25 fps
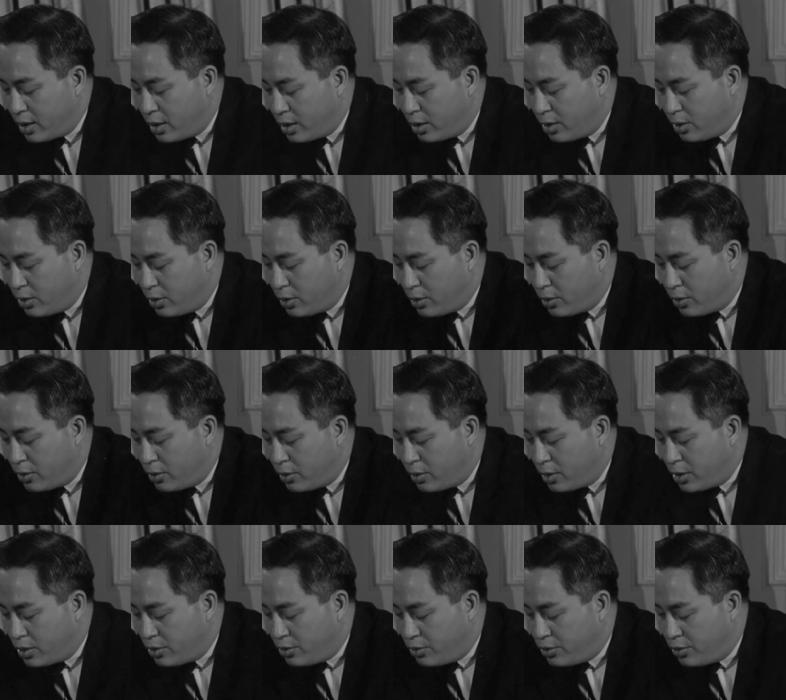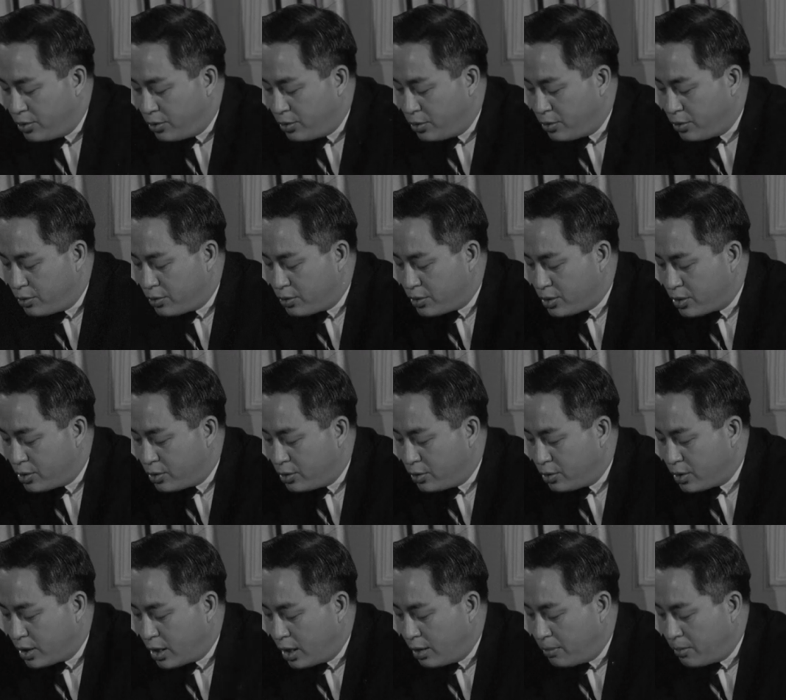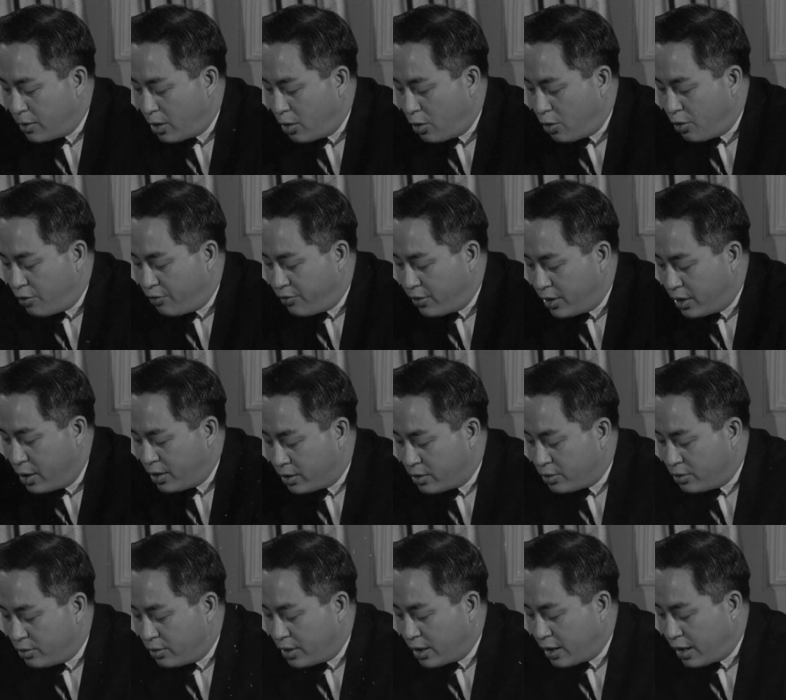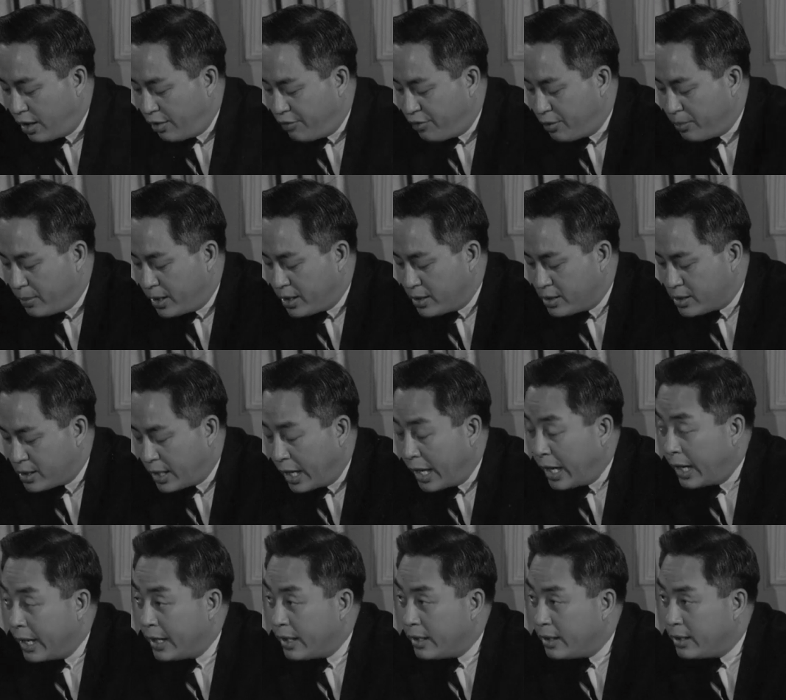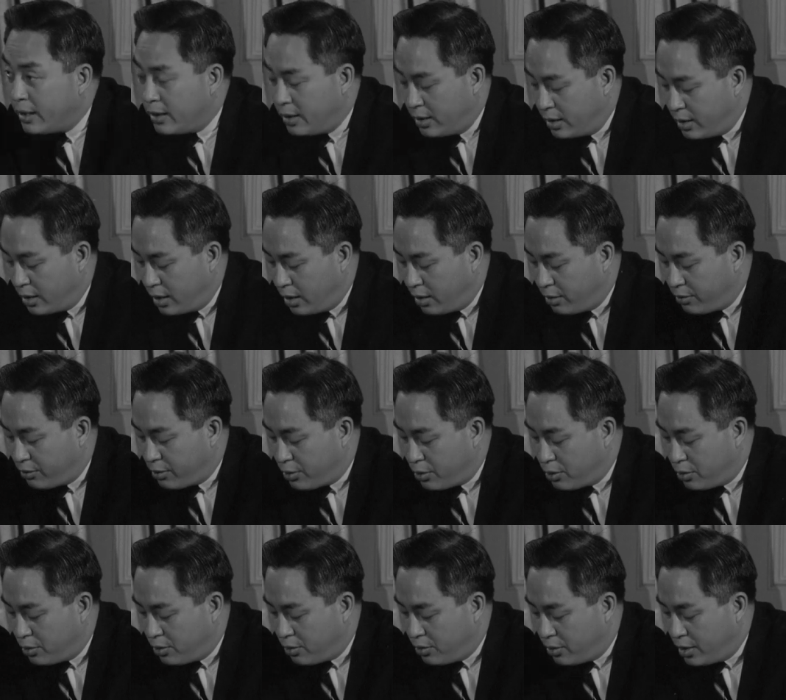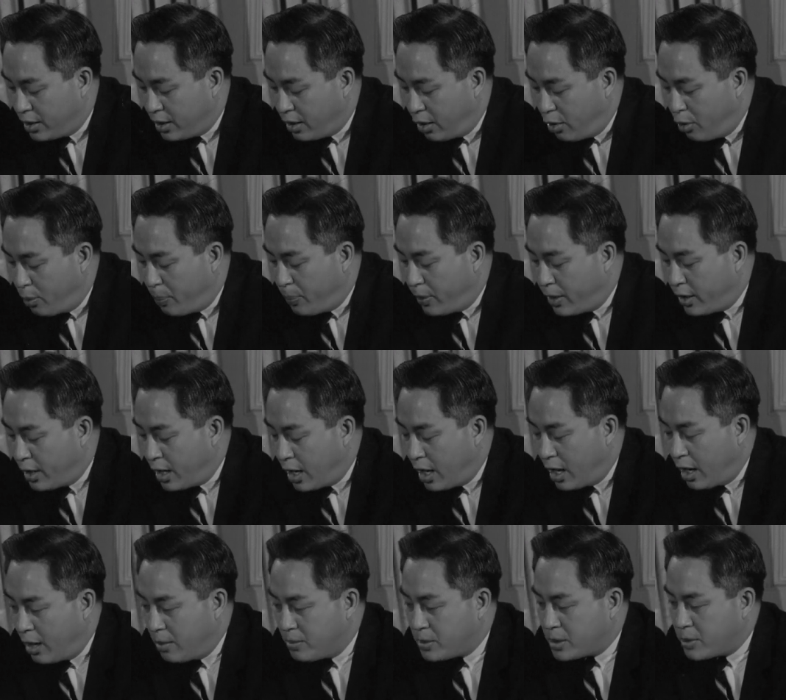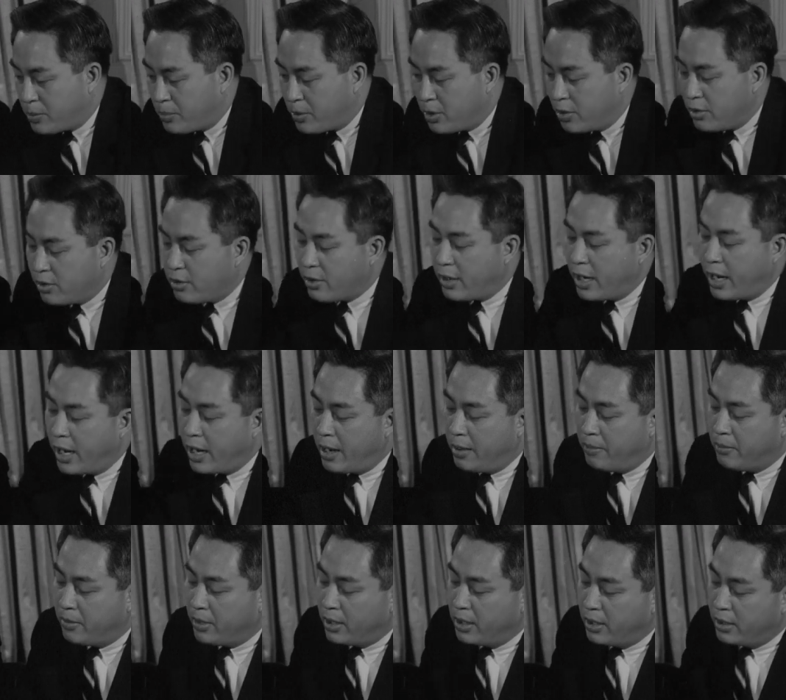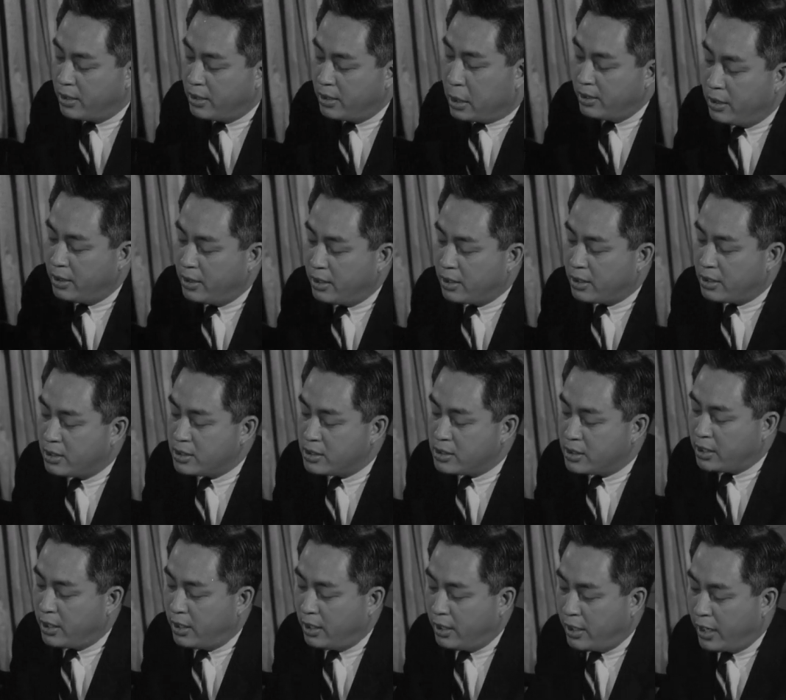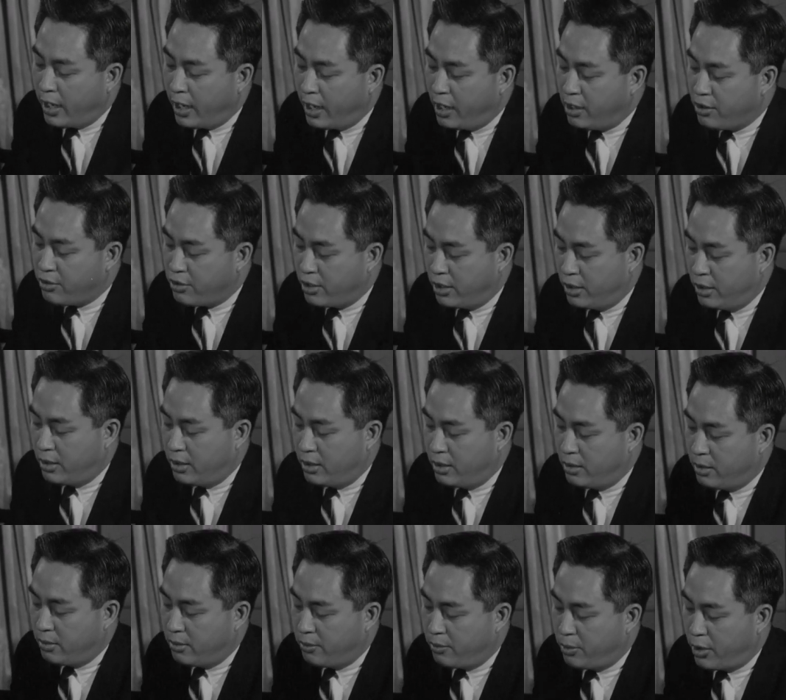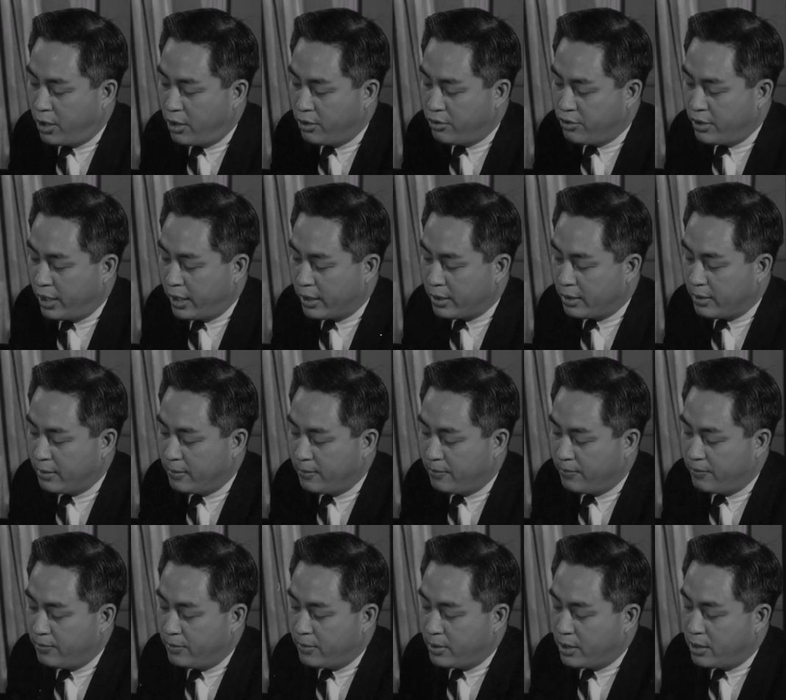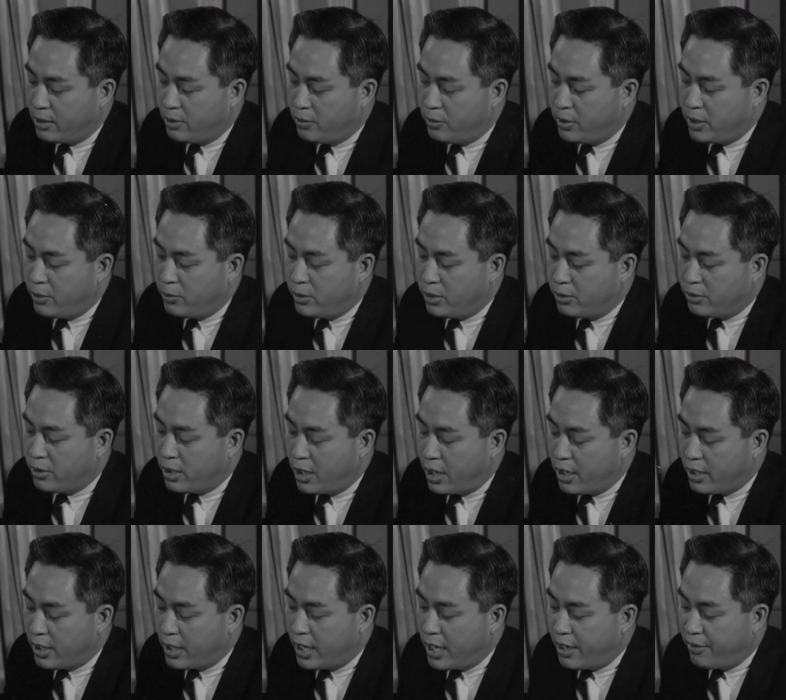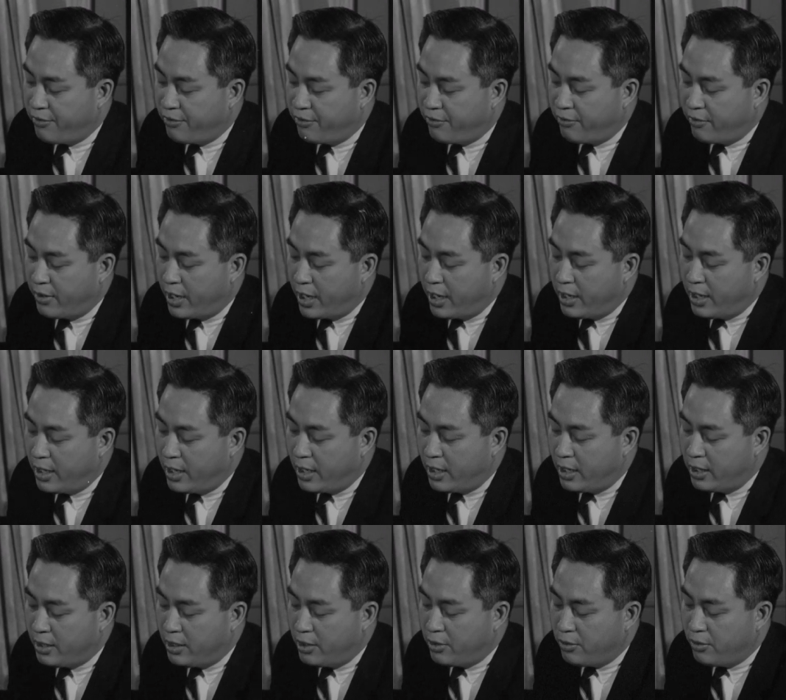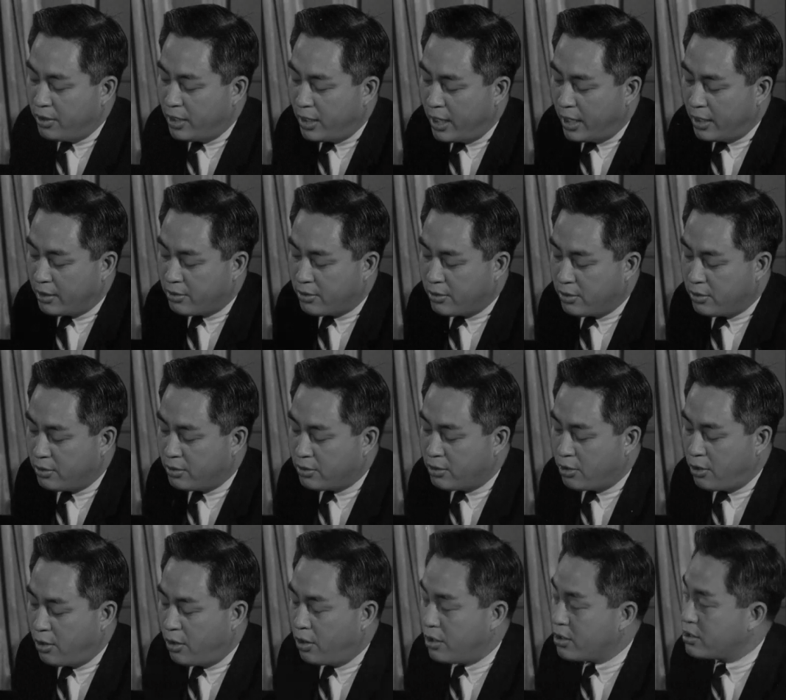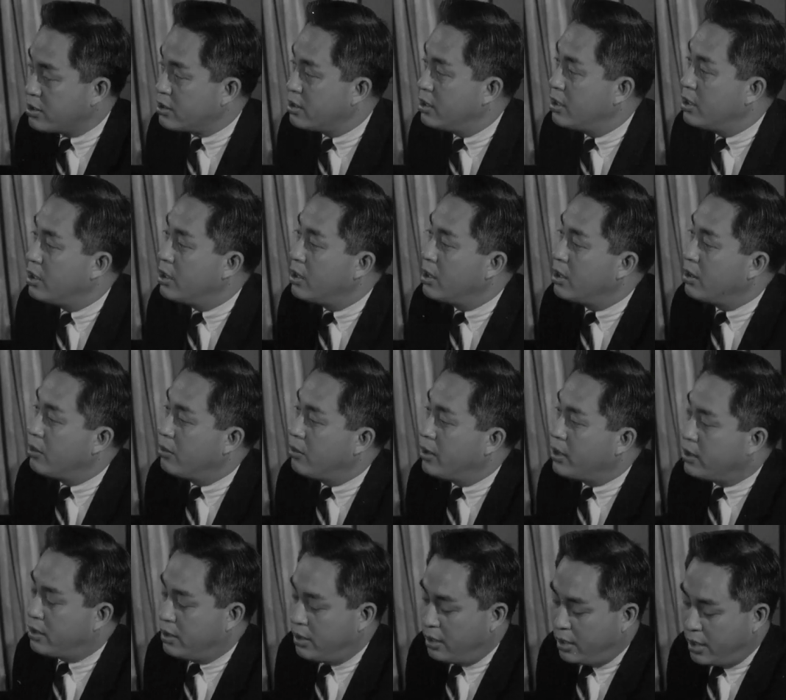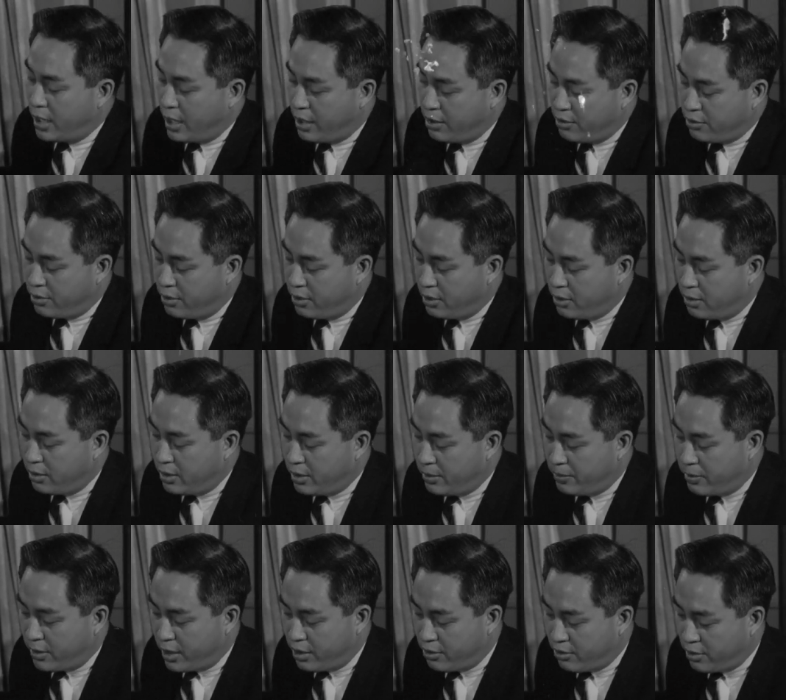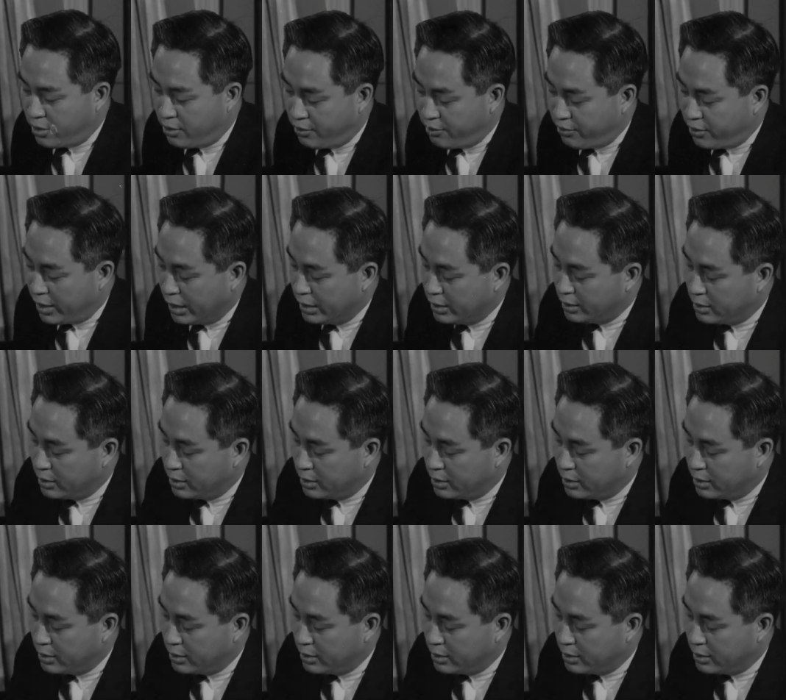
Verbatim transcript: who choose to come over to the government side through the Open Arms program under the Conciliation Project. We will not have any unilateral talks with the National Liberation Front.